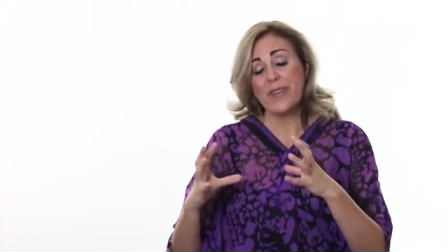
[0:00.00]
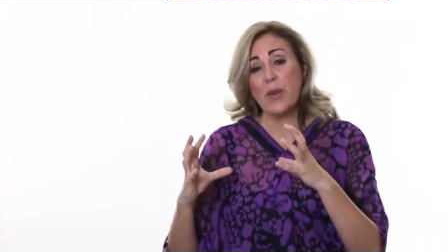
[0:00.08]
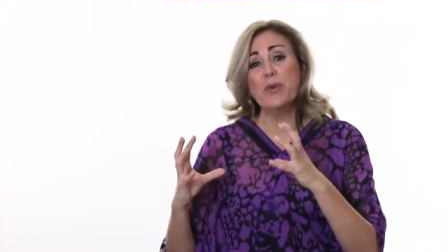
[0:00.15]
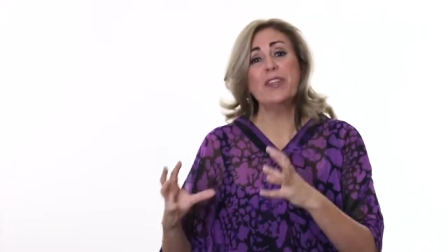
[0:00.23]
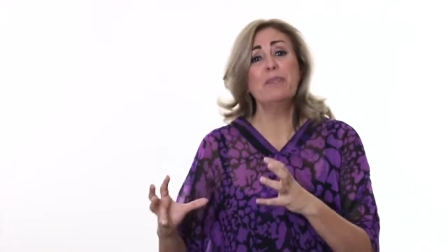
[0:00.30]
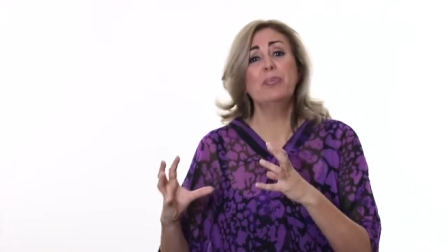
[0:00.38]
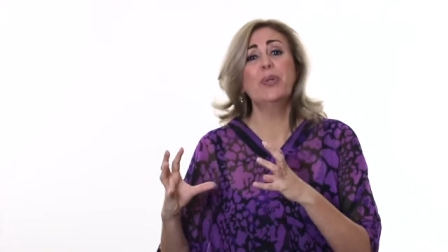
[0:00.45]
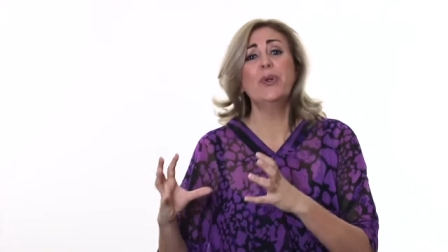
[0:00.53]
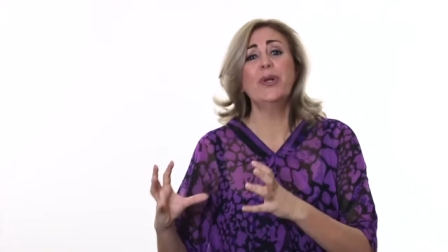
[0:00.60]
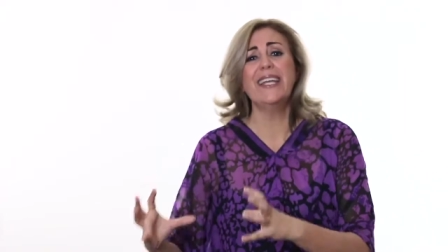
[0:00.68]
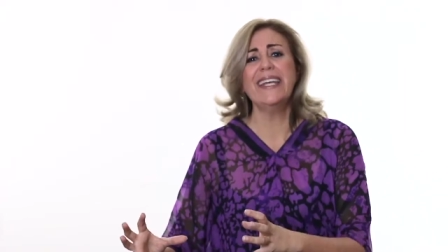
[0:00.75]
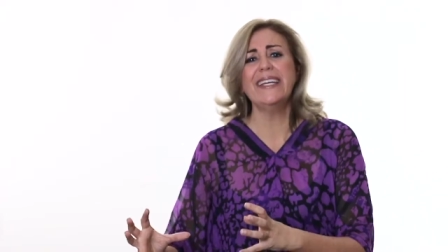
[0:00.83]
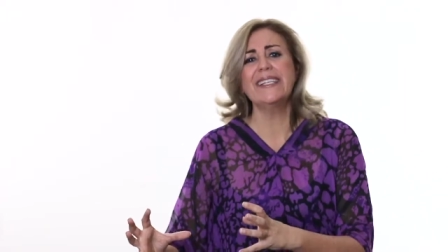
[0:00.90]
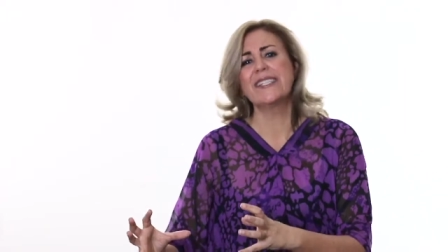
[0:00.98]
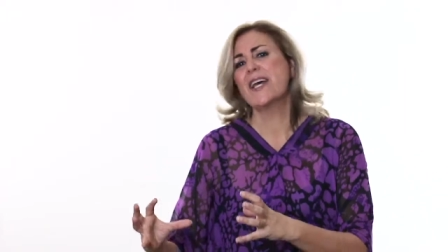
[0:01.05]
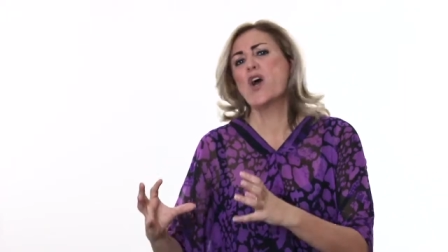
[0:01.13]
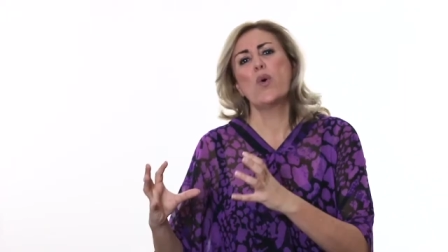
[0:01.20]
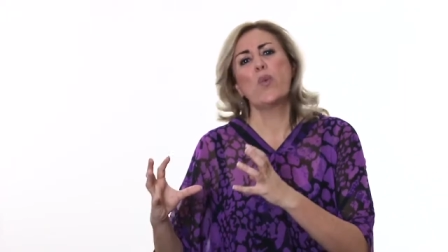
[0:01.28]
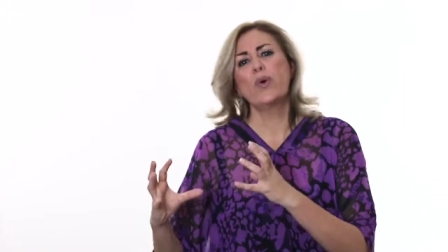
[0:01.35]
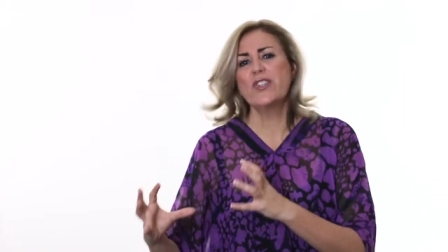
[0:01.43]
With employees,
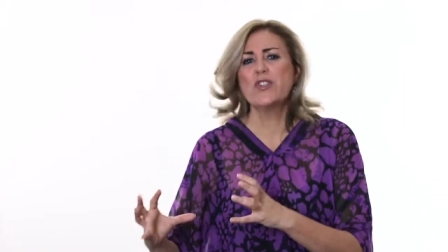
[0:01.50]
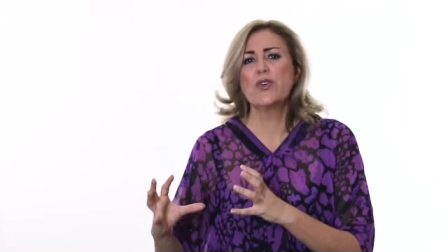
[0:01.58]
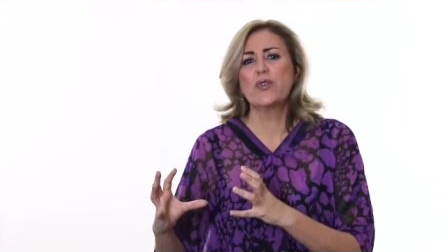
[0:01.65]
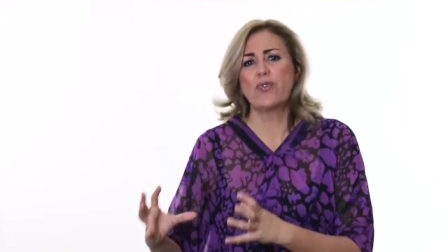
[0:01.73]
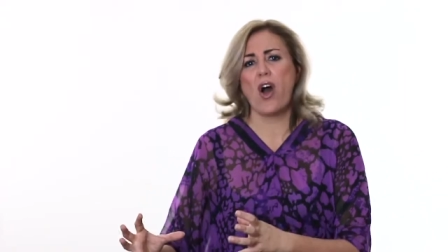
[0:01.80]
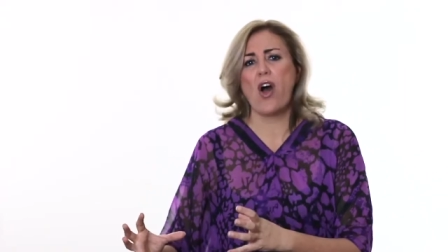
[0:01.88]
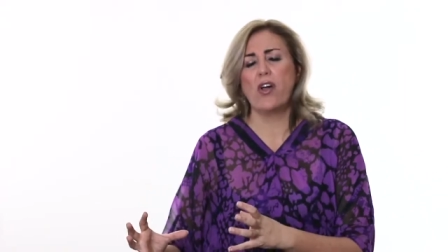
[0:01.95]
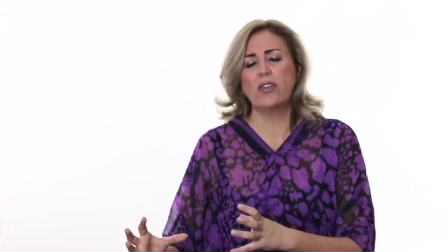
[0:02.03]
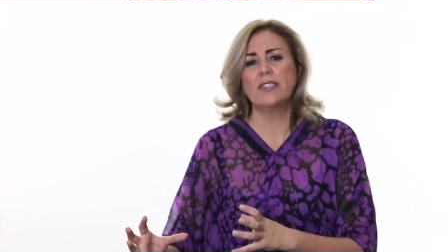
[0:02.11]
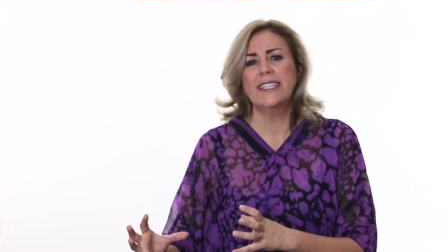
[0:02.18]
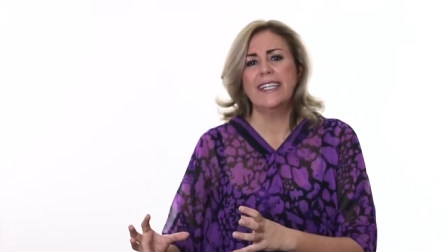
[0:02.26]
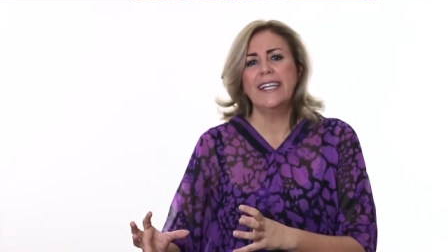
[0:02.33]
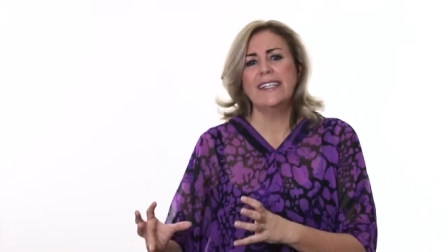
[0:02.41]
what's your role?